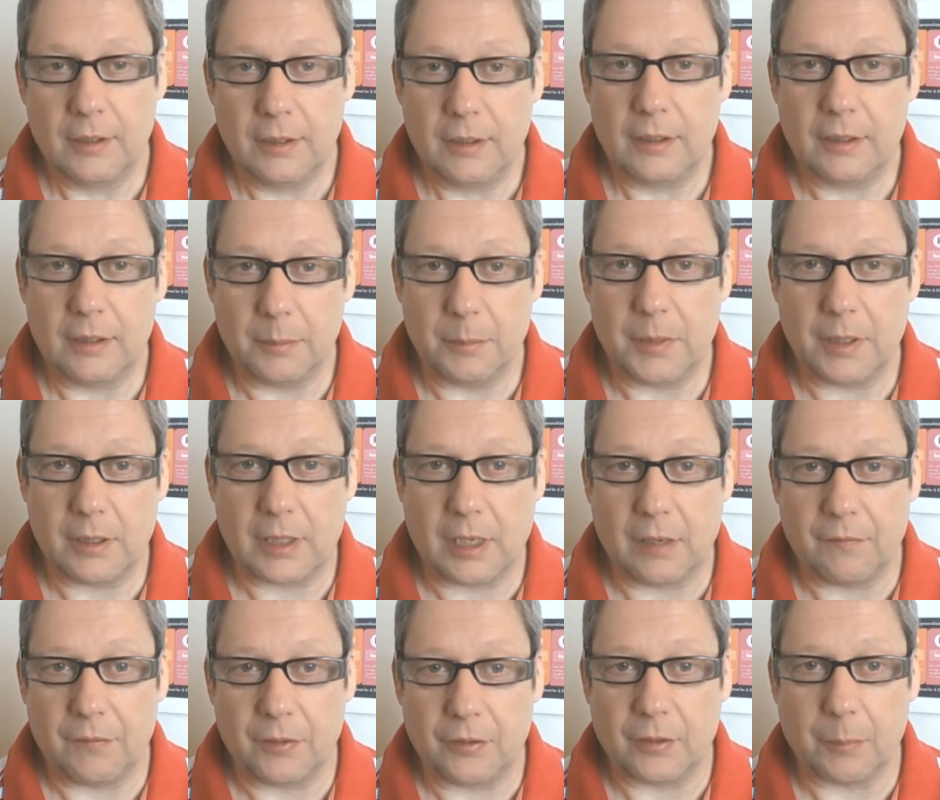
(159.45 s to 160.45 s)
the market
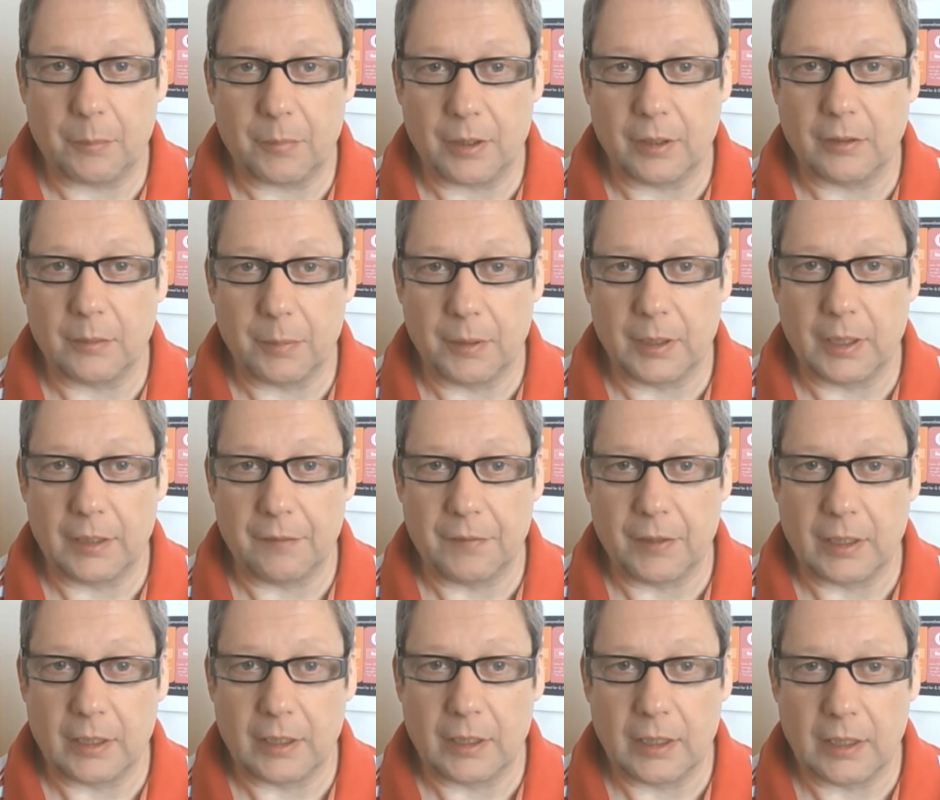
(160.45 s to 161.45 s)
for something to believe in
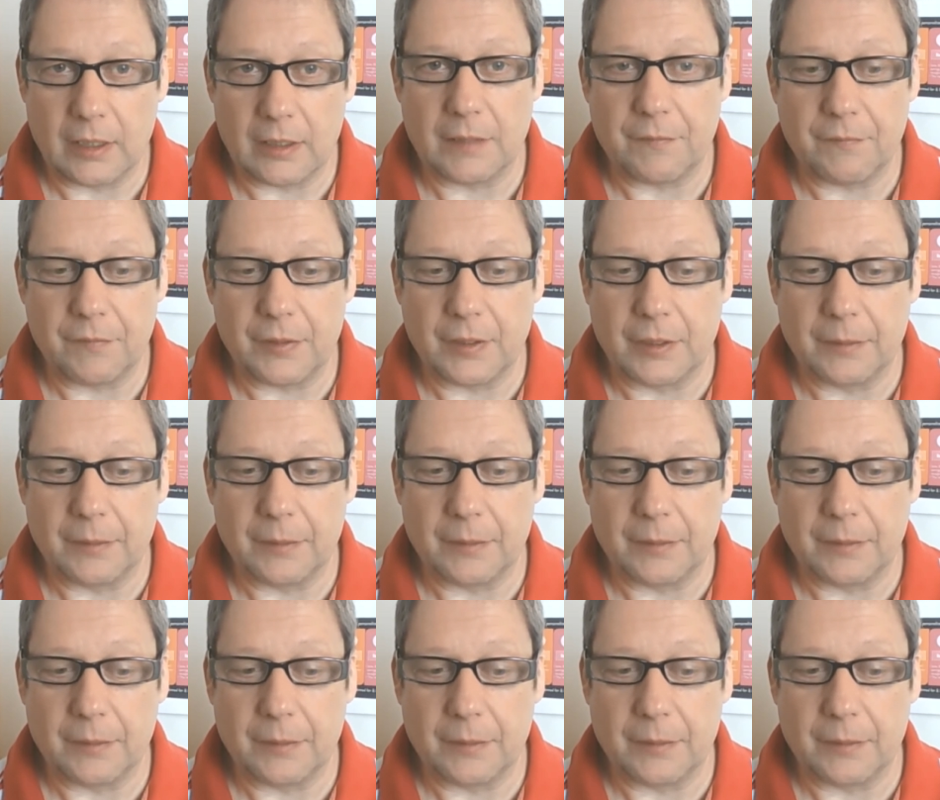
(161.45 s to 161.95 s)
is infinite.